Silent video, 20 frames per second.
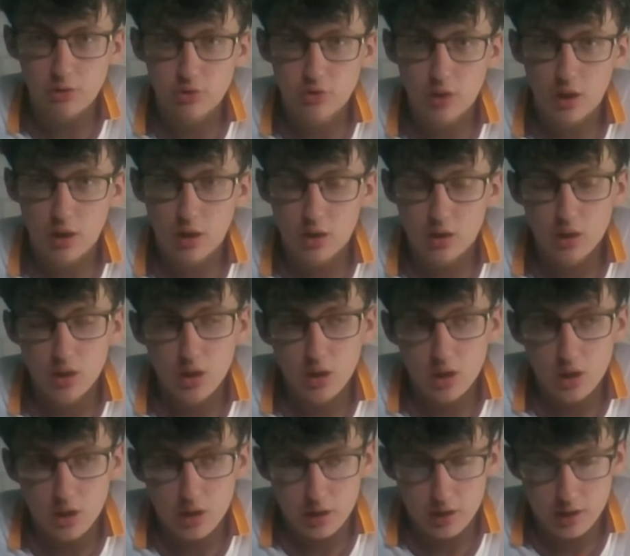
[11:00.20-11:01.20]
So,
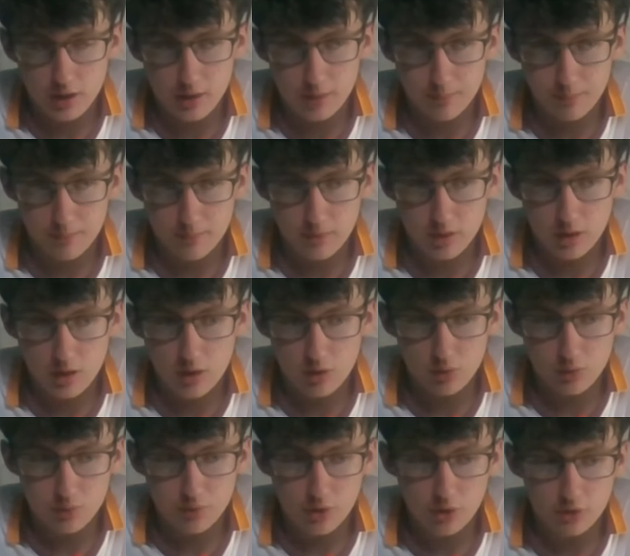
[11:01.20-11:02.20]
you know, I
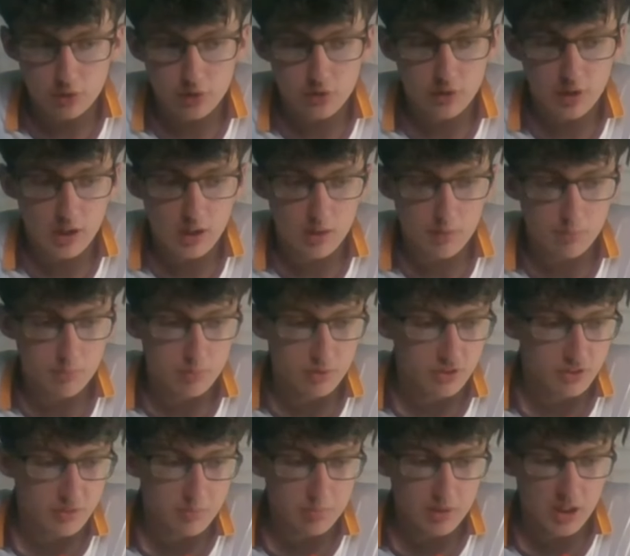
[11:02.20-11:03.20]
look forward to seeing him
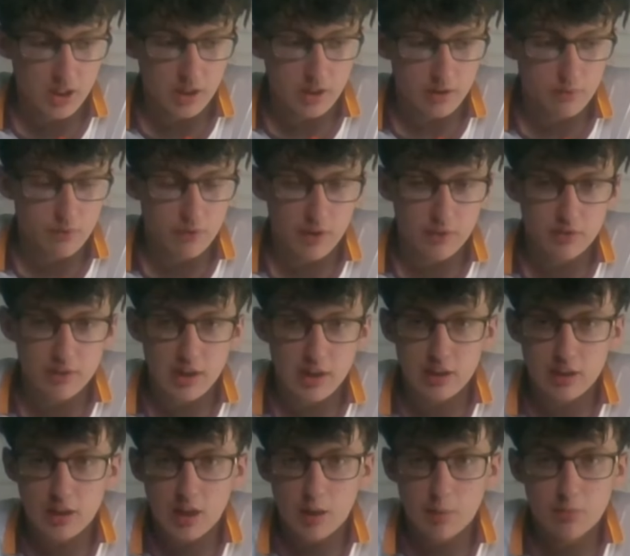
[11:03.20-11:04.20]
play
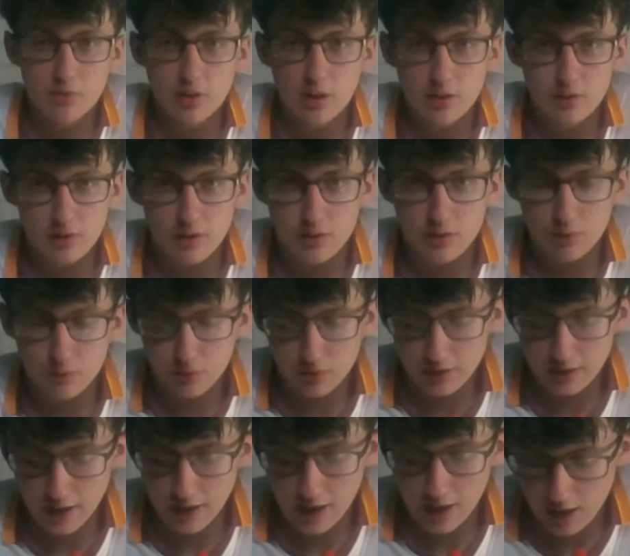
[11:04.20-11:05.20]
15 games next season for
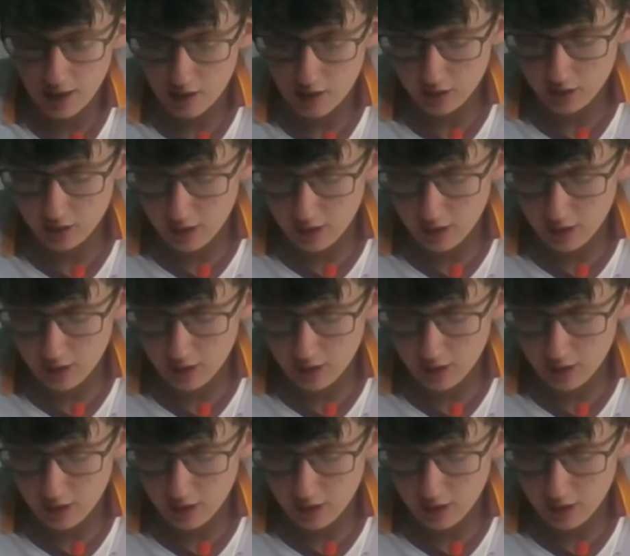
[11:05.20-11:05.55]
Carlisle.